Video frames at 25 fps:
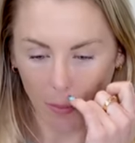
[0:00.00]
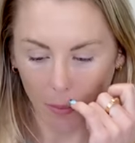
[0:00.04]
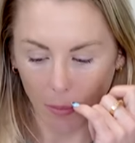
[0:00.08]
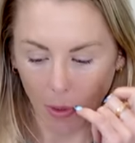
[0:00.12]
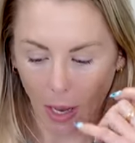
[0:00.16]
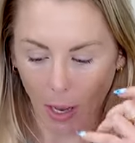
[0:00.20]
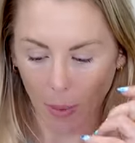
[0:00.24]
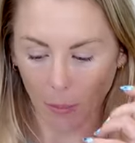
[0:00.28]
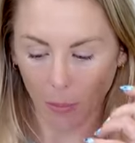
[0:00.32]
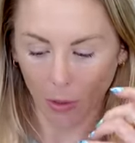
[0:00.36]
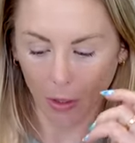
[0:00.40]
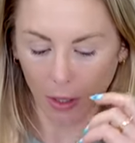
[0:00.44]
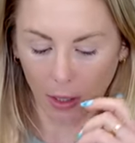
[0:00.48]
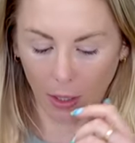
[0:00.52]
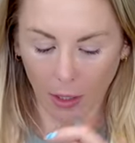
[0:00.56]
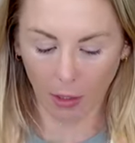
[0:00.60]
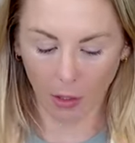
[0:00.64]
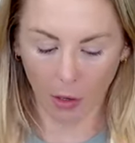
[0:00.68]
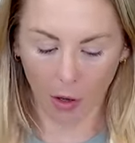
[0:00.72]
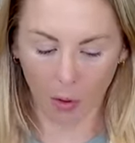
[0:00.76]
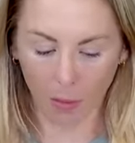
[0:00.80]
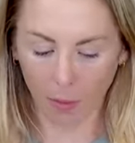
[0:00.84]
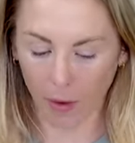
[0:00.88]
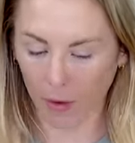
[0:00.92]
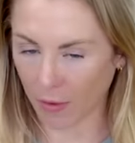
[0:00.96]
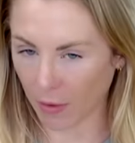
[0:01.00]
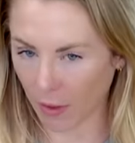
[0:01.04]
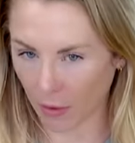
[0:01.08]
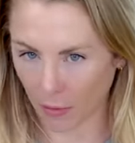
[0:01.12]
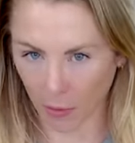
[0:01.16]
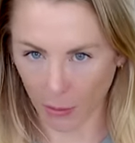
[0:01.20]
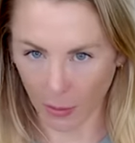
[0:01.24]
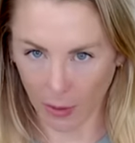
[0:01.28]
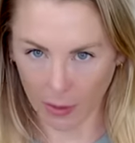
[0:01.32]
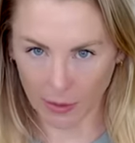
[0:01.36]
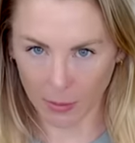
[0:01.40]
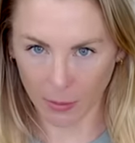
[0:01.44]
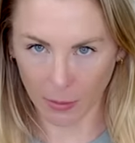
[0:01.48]
But I put in all my
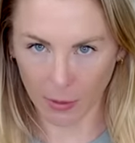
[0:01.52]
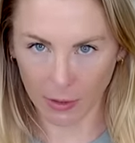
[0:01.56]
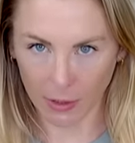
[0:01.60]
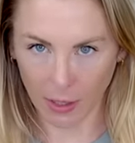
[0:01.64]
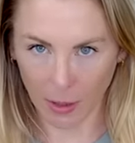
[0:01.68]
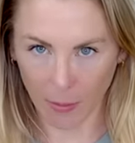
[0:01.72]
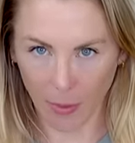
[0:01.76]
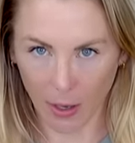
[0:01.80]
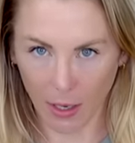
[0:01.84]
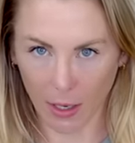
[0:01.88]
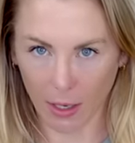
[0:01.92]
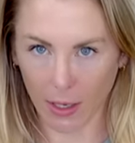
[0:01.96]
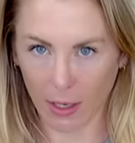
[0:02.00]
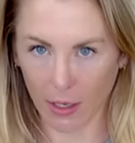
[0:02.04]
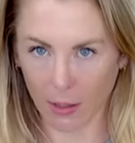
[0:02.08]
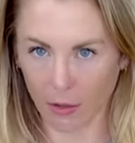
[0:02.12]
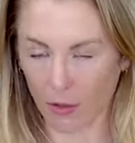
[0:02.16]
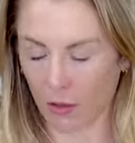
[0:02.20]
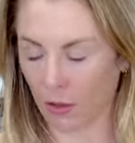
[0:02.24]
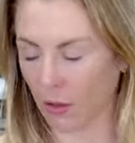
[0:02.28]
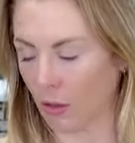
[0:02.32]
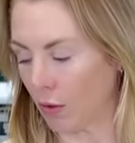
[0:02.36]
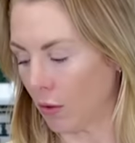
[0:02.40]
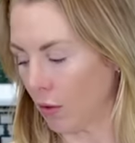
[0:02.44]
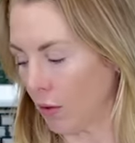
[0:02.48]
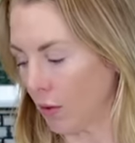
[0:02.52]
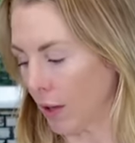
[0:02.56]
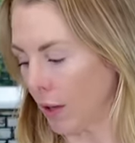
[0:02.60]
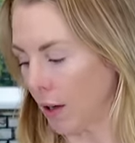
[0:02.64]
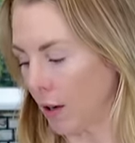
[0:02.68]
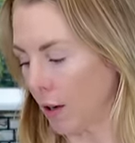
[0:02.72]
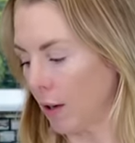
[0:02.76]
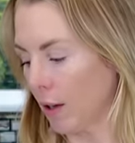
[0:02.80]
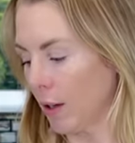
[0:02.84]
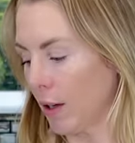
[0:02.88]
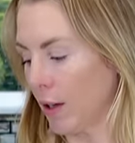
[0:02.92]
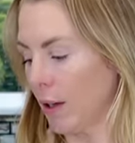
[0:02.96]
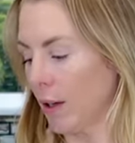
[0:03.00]
favorite recipes I make into the
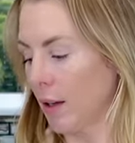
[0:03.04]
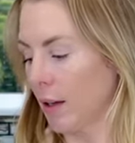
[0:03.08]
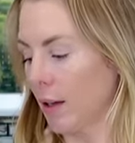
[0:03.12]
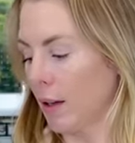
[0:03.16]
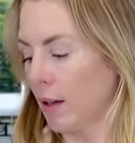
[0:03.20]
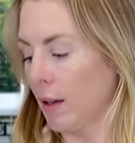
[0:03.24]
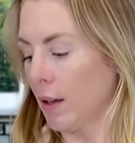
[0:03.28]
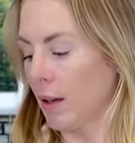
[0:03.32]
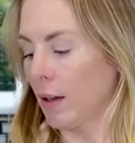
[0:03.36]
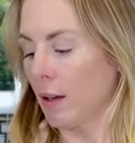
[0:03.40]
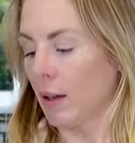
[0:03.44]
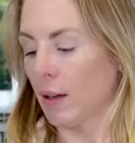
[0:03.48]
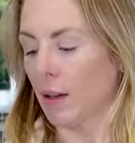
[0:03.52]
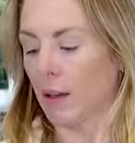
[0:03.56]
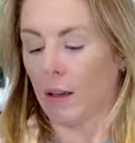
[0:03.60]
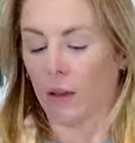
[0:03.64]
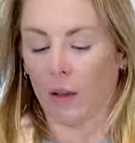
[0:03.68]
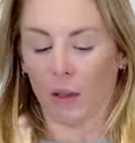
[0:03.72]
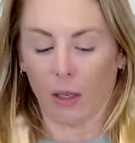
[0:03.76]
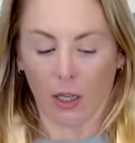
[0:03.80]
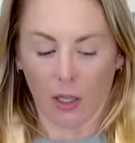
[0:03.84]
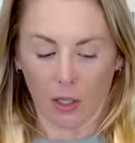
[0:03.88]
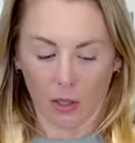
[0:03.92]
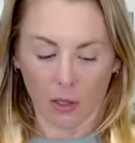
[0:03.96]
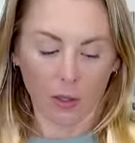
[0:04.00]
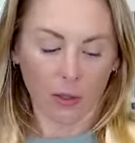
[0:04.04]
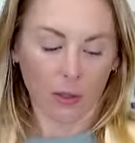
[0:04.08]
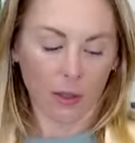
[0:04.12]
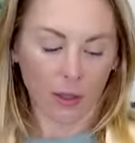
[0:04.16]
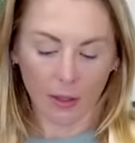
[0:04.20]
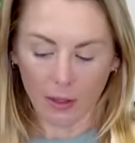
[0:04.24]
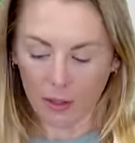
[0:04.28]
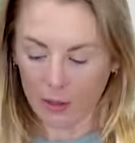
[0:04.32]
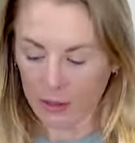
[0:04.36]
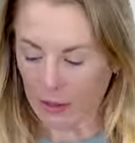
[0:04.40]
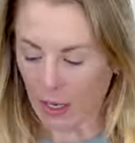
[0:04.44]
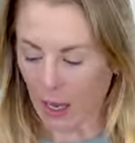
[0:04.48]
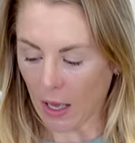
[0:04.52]
newsletter,
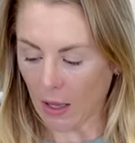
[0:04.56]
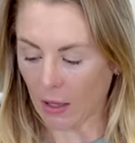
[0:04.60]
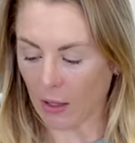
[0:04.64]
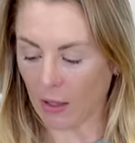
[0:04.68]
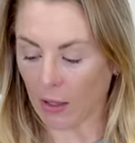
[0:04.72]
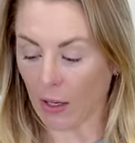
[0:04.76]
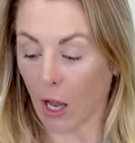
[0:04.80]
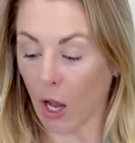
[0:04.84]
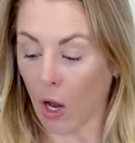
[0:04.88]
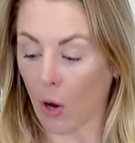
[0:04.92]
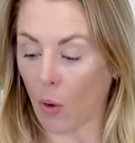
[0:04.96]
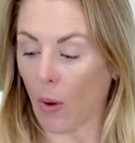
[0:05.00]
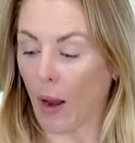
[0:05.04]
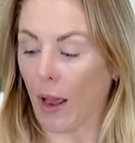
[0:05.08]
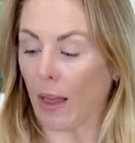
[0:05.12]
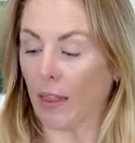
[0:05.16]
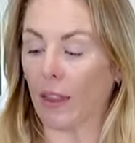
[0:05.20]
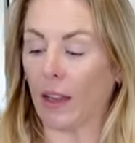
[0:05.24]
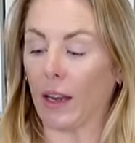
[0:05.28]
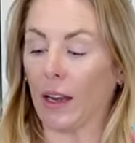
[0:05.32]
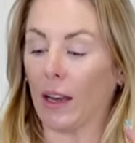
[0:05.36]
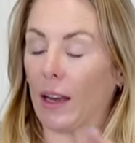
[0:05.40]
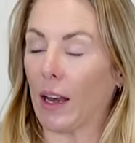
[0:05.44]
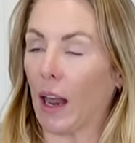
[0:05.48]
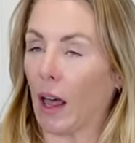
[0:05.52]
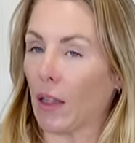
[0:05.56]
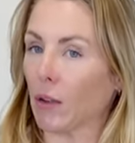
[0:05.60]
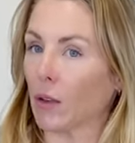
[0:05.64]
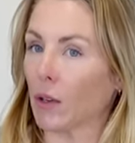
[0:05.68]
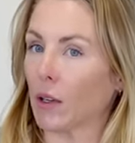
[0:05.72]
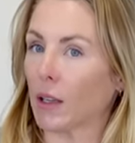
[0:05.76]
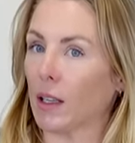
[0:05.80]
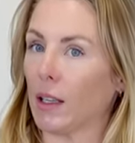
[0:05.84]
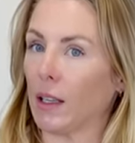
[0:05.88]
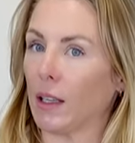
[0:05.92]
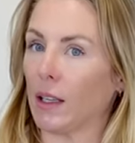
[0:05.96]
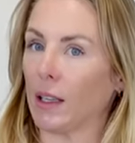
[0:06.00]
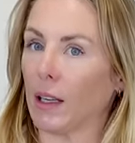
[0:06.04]
including the salad. Oh, and then another
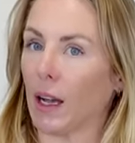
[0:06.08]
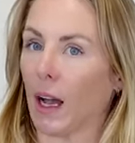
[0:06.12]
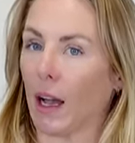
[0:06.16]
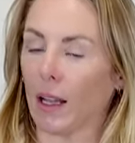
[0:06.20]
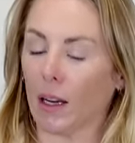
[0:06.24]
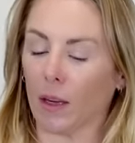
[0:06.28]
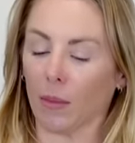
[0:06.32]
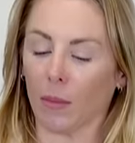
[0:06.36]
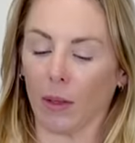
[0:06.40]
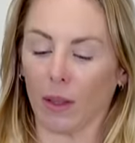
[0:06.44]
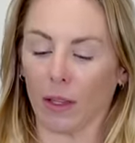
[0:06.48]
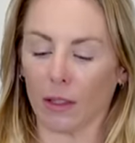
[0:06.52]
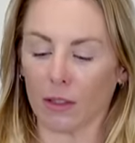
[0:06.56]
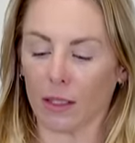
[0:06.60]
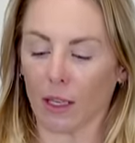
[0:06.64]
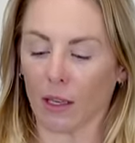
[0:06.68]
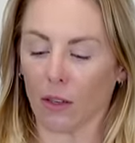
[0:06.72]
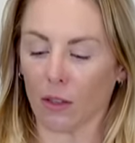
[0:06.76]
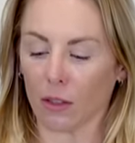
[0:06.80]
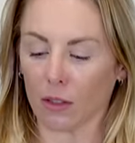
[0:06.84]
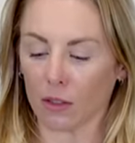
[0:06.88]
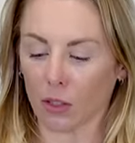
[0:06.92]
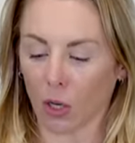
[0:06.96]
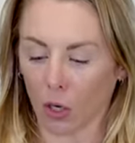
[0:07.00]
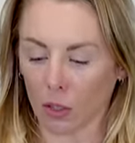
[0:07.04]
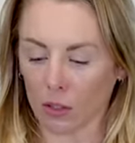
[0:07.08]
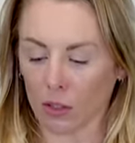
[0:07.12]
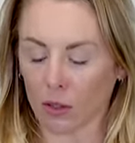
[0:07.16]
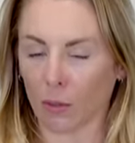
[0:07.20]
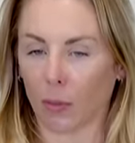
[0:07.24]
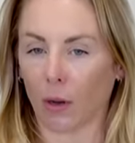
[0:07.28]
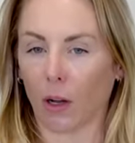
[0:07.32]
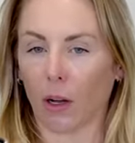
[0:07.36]
key item in the salad is hearts of